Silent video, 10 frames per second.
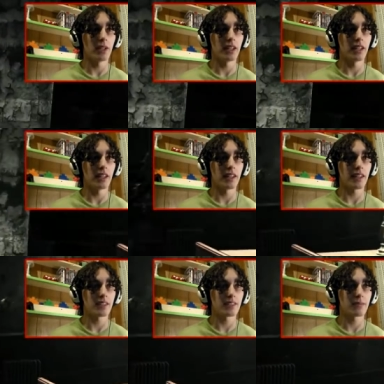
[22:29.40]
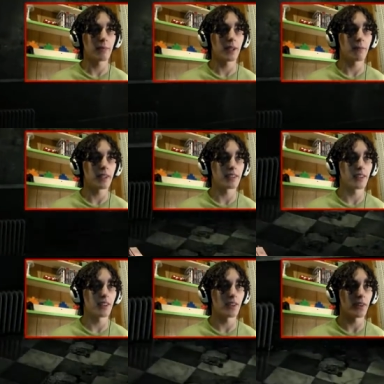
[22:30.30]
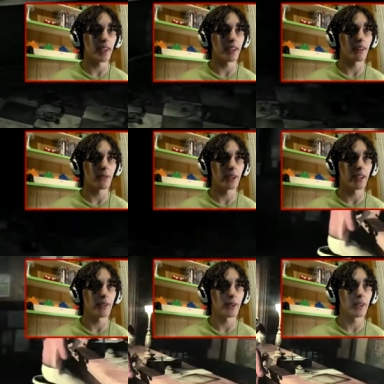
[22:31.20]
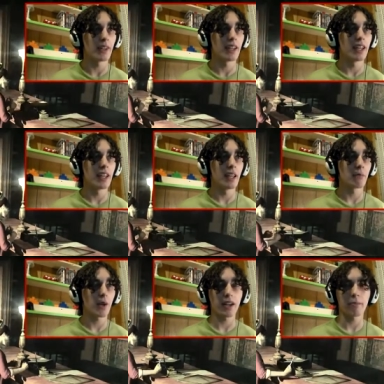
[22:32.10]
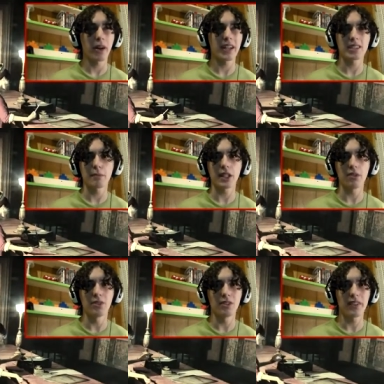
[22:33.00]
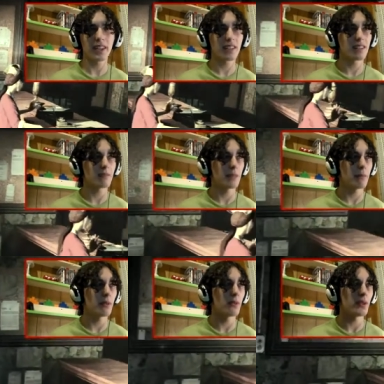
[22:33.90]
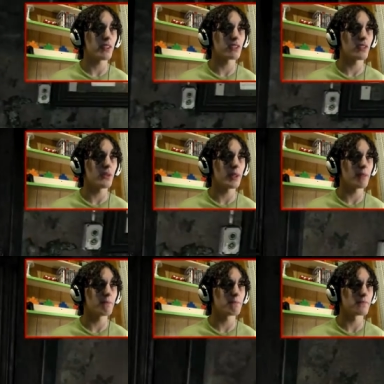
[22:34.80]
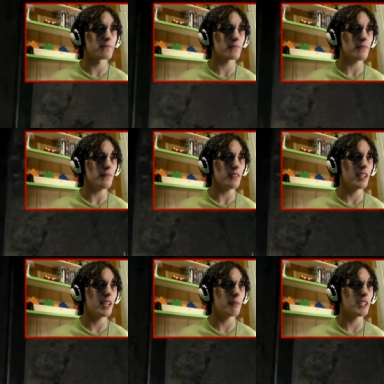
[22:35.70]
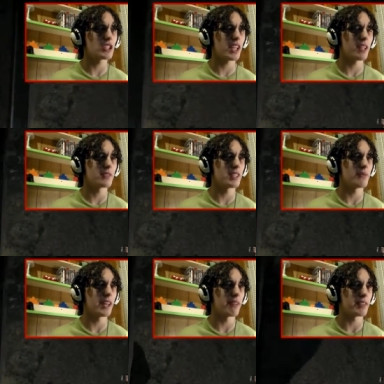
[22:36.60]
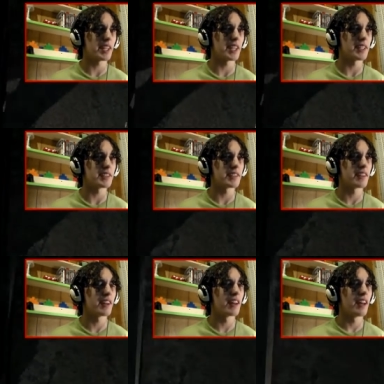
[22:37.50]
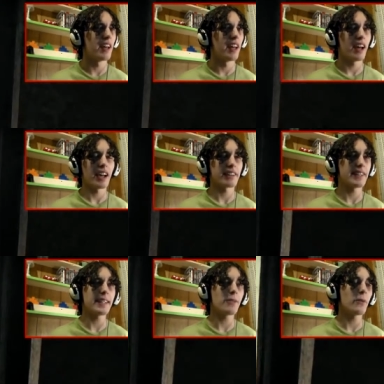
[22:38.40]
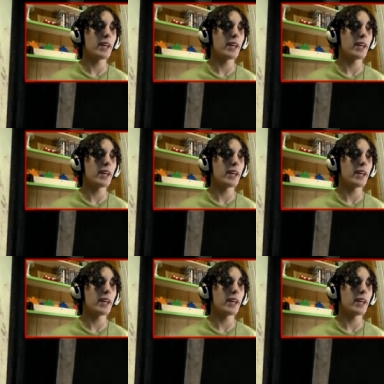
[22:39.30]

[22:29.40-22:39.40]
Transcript: one of the experiments they're doing or whatever possibly Ruvik, maybe Ruvik's doing. And I'm gonna check to see if we have keys. I think we